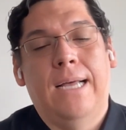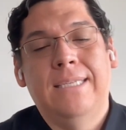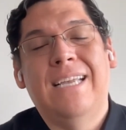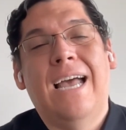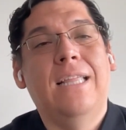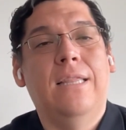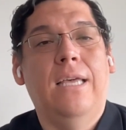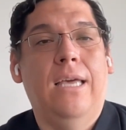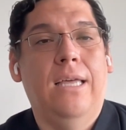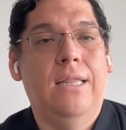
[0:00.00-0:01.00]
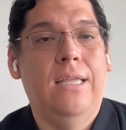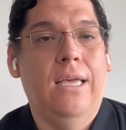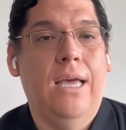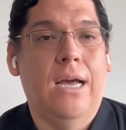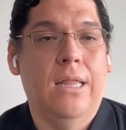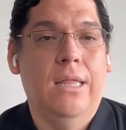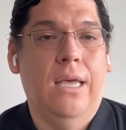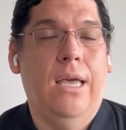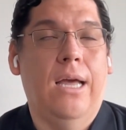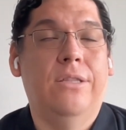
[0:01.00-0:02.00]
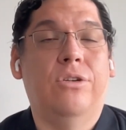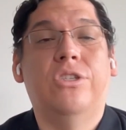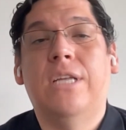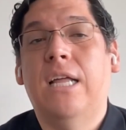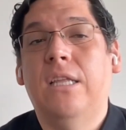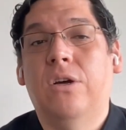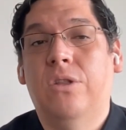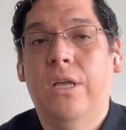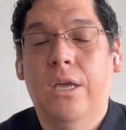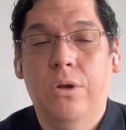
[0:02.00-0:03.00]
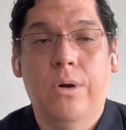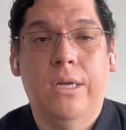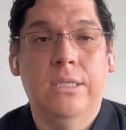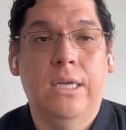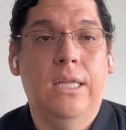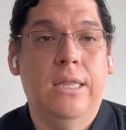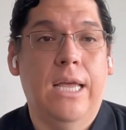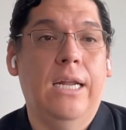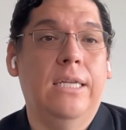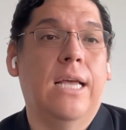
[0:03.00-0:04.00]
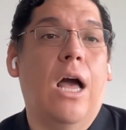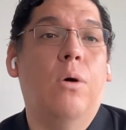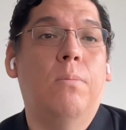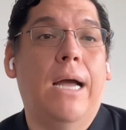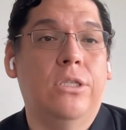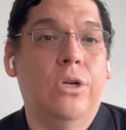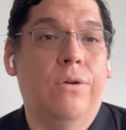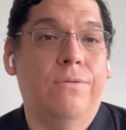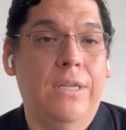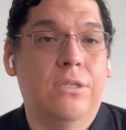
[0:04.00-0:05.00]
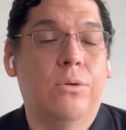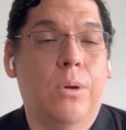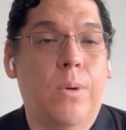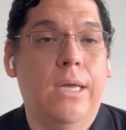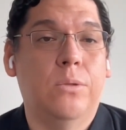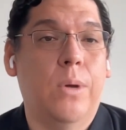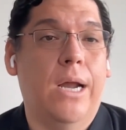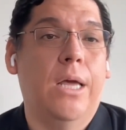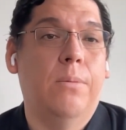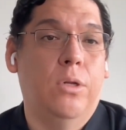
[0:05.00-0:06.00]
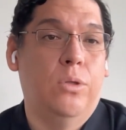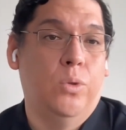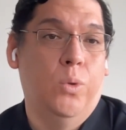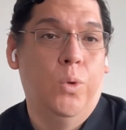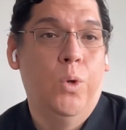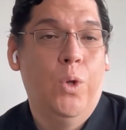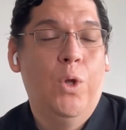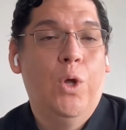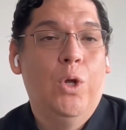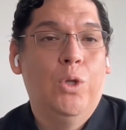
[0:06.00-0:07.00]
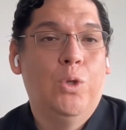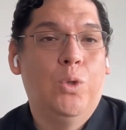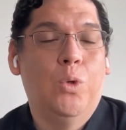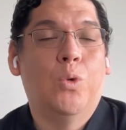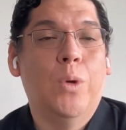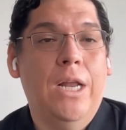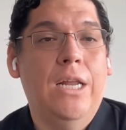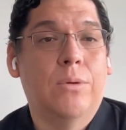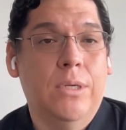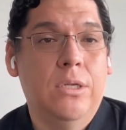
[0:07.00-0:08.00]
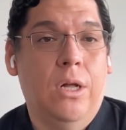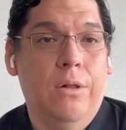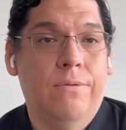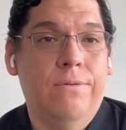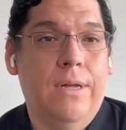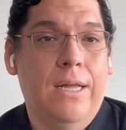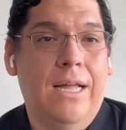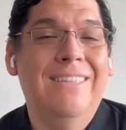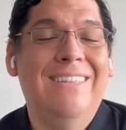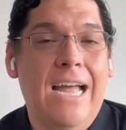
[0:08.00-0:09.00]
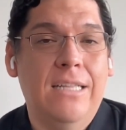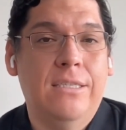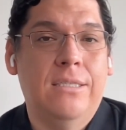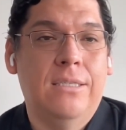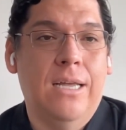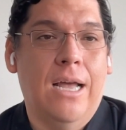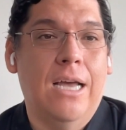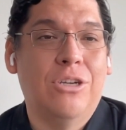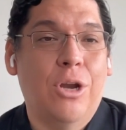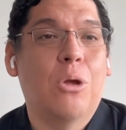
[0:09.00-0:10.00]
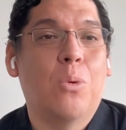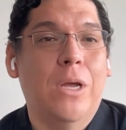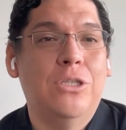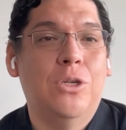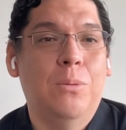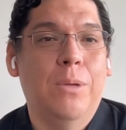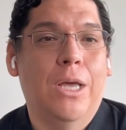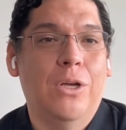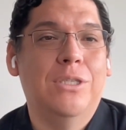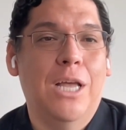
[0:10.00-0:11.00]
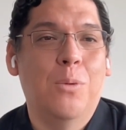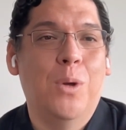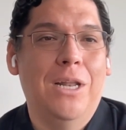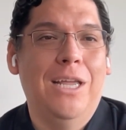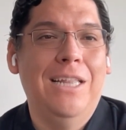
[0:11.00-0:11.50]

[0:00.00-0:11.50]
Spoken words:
aside the understanding on the accuracy, then is how much of these requests we are able to really resolve. And that's a tricky question, because then we